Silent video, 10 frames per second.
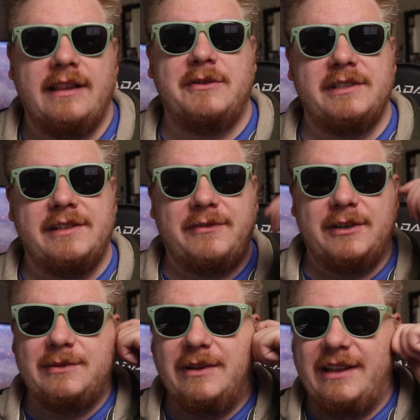That was the
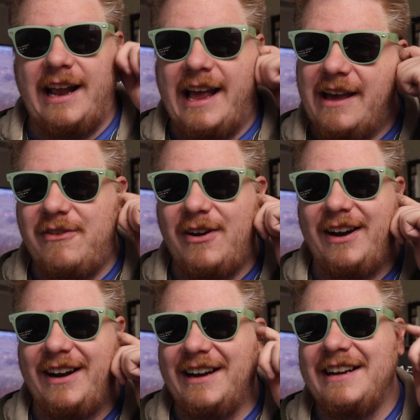first one that I
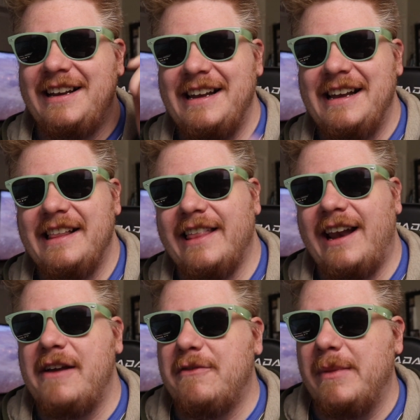
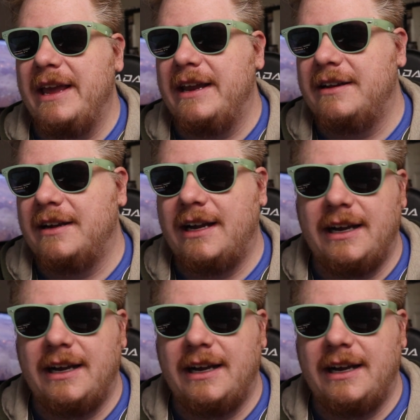ever made.